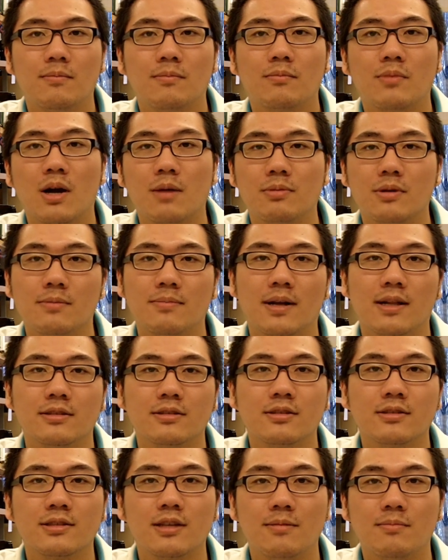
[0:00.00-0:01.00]
properly
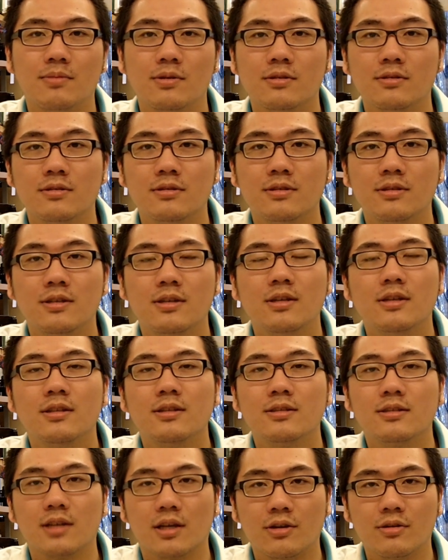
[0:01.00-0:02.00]
balance your sample,
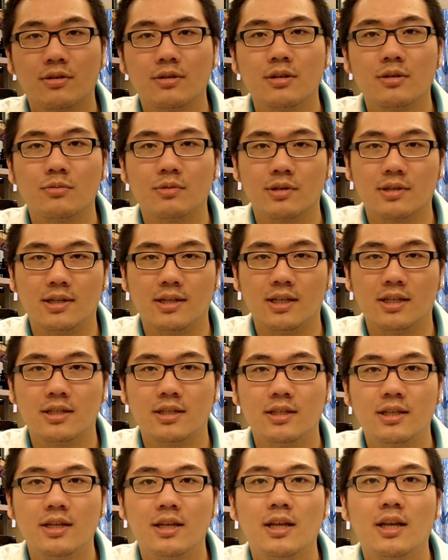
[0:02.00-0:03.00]
secure the roller
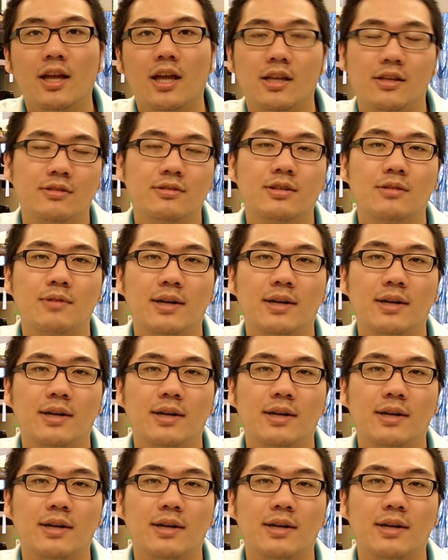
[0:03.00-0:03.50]
lid, and use the